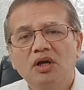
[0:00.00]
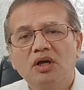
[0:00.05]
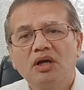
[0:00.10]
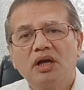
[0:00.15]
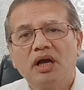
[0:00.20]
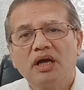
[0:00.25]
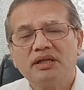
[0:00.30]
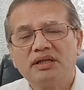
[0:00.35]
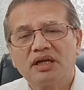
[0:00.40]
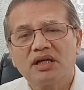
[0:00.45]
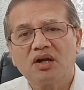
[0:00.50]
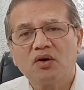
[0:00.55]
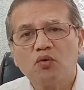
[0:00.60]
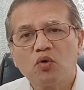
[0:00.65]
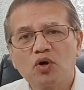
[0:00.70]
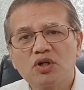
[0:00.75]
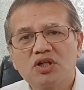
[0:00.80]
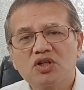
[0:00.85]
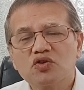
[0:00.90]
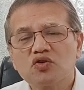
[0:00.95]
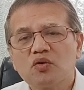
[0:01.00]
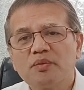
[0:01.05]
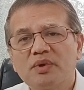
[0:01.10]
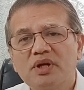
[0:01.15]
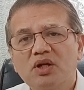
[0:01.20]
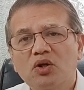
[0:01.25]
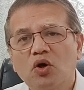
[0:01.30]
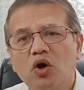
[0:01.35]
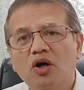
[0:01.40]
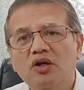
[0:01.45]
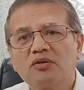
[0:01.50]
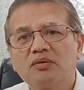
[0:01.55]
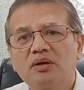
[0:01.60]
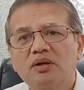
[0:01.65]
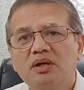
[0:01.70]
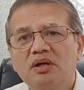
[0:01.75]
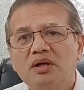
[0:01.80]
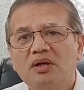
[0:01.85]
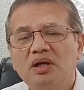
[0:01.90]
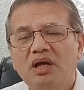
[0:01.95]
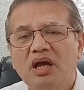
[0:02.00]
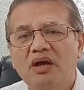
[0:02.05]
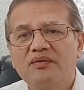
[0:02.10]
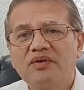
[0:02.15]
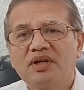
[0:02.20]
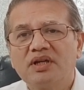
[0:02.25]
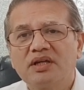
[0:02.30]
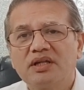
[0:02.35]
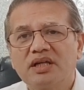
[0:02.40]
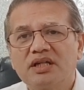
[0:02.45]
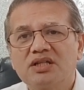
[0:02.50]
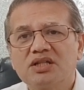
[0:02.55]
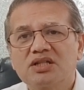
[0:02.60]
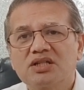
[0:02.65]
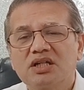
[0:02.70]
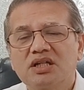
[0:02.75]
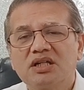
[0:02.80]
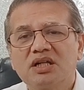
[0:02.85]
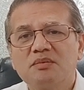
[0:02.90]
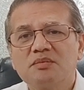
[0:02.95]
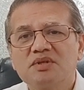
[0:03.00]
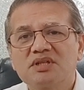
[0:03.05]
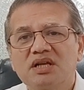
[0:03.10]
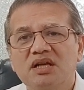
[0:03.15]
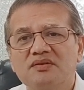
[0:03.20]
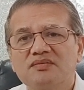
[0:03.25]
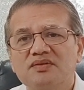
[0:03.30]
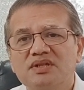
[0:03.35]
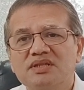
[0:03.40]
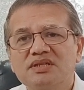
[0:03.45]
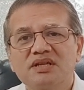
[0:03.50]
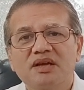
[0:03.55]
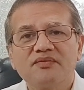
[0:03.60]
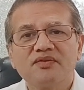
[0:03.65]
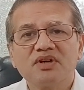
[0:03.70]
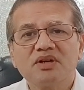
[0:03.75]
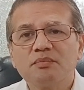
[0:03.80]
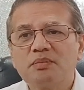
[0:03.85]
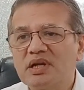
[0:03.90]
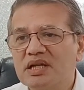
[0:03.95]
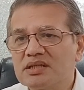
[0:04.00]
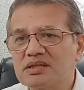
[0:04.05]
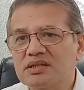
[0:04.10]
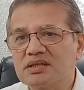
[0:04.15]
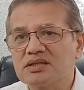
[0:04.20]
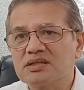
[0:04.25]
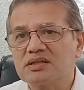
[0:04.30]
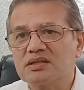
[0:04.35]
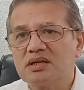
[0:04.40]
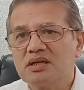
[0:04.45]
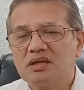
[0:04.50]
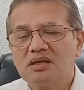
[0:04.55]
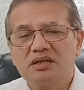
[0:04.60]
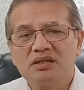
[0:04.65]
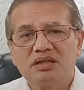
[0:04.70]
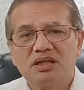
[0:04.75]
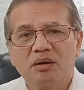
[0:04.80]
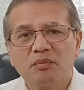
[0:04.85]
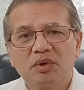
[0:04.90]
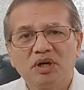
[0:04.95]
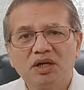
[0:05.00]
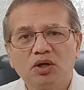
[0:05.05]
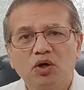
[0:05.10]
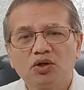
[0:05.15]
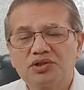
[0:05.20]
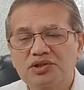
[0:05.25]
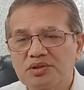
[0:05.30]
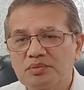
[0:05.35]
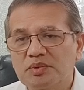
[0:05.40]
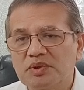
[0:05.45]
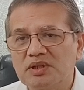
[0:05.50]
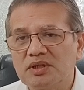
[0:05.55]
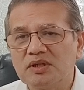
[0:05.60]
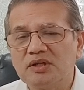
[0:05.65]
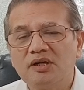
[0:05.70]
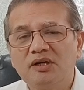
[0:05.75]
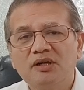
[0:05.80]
and there are voters who have been caught having registered themselves in several places, double or triple.